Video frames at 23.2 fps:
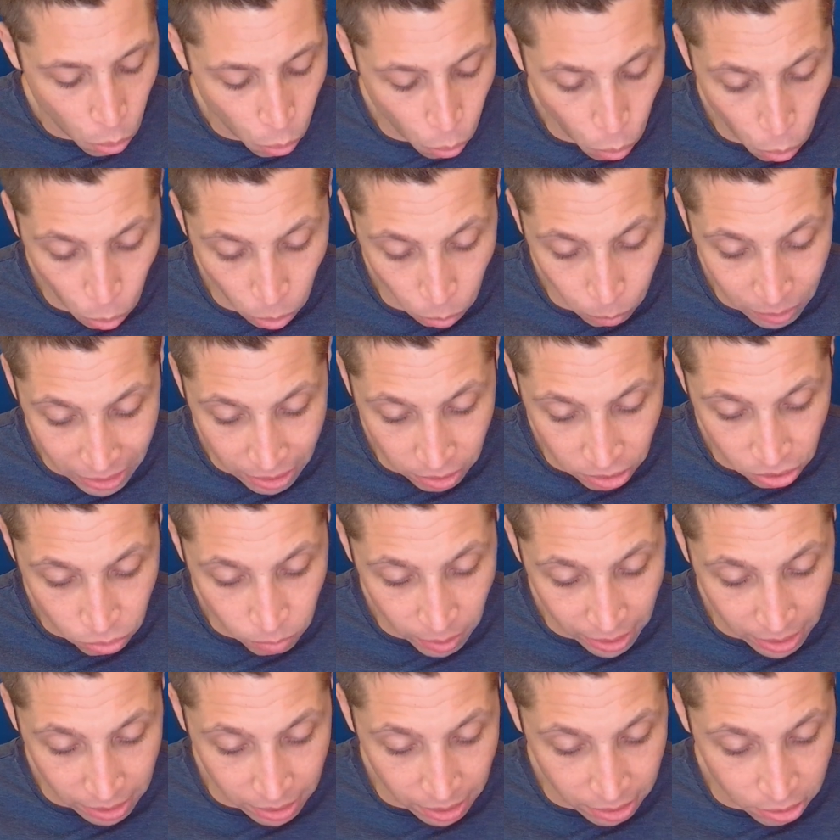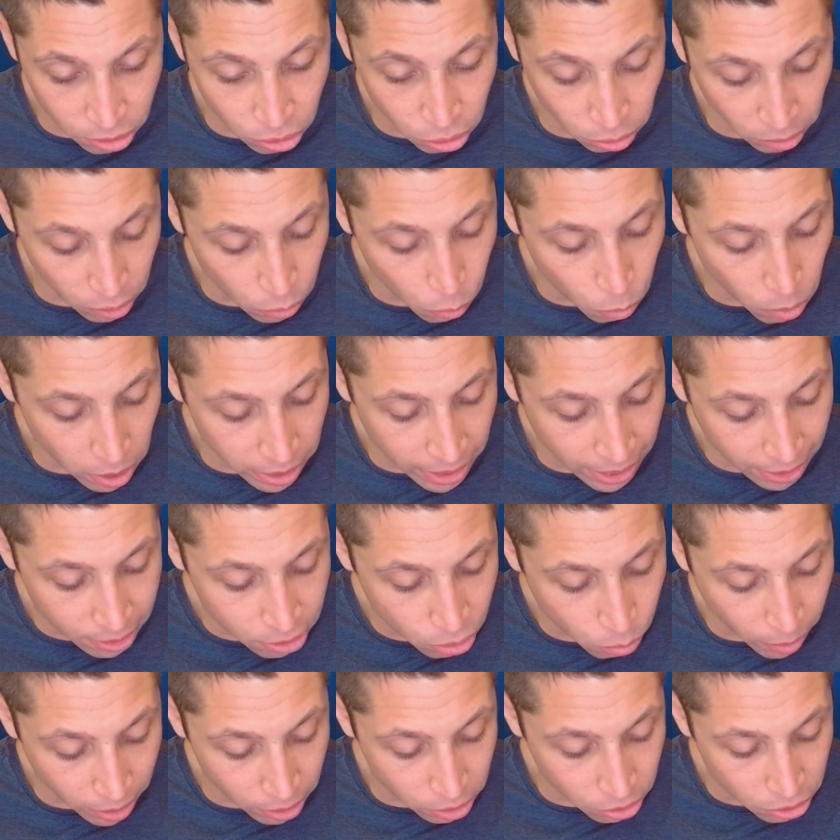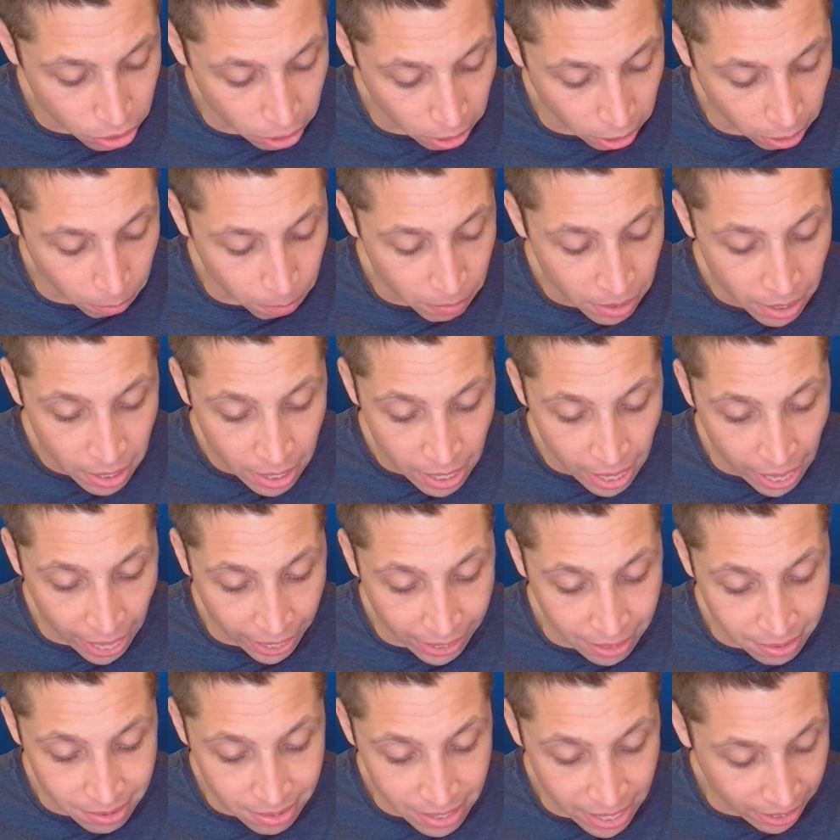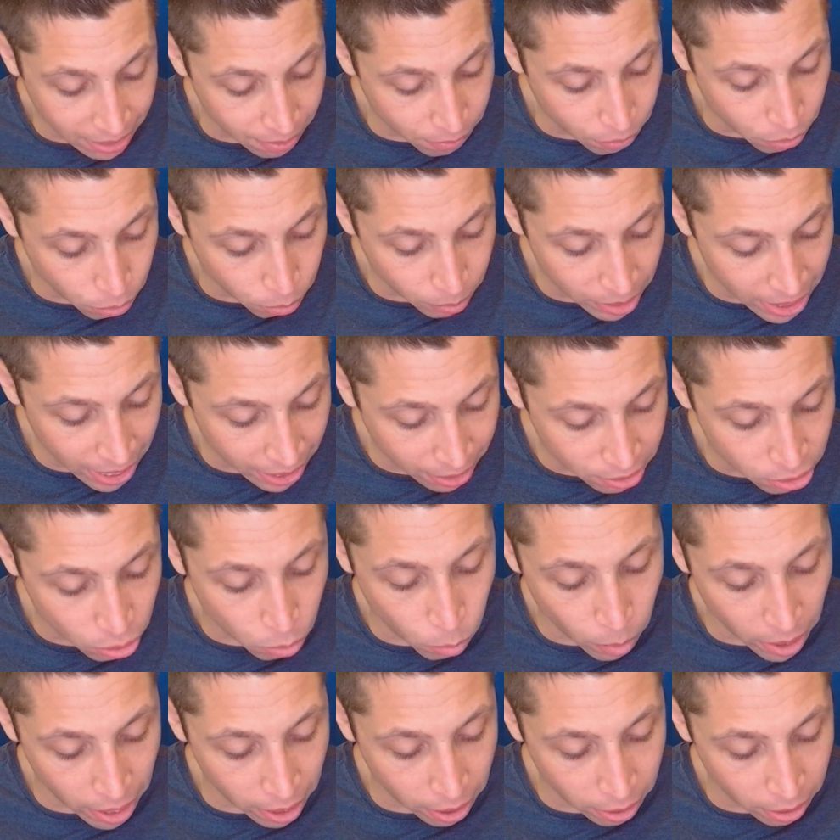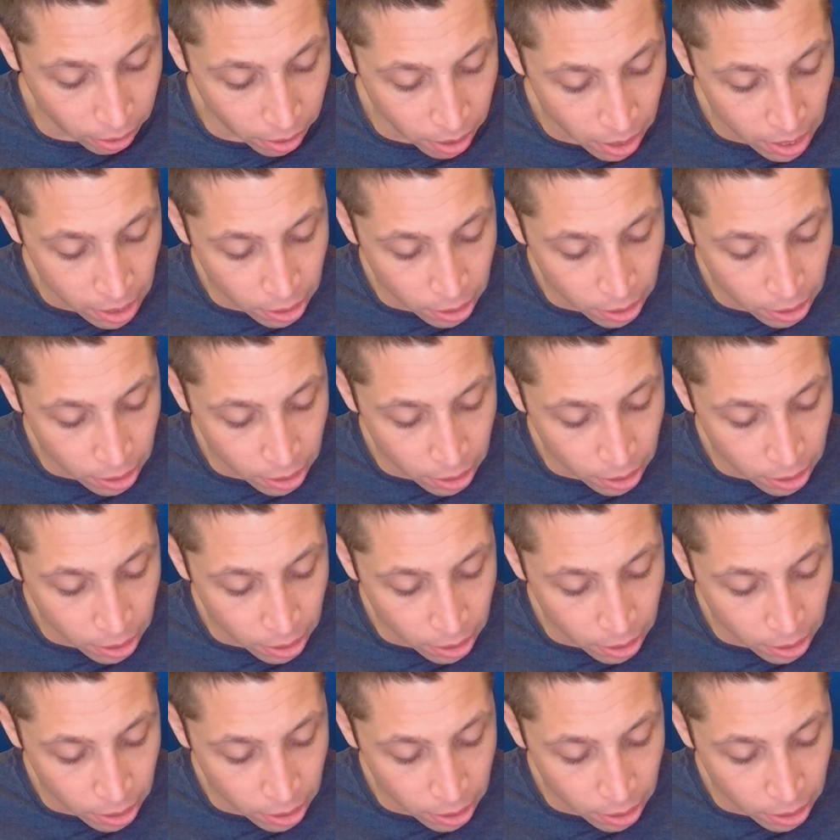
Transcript: Or we can just recognize there's only one x² term and it's negative 3x².